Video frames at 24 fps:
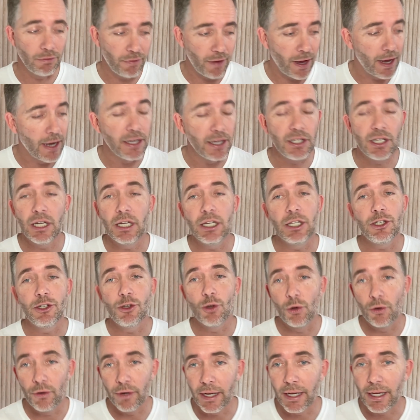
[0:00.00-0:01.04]
phase is
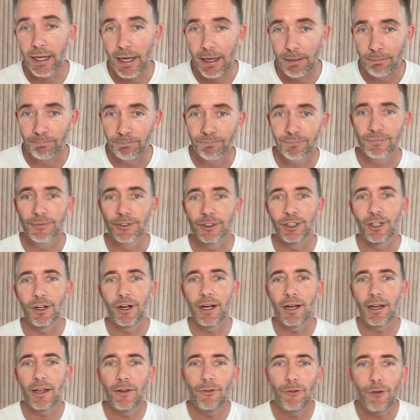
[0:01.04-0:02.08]
your income,
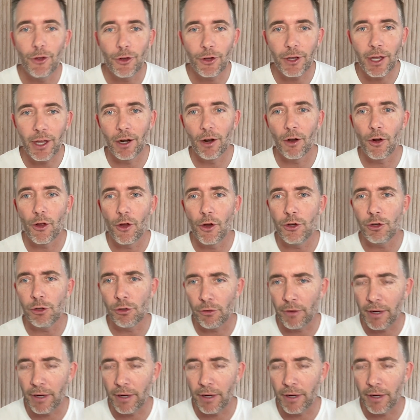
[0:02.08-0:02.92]
right? If you cannot earn your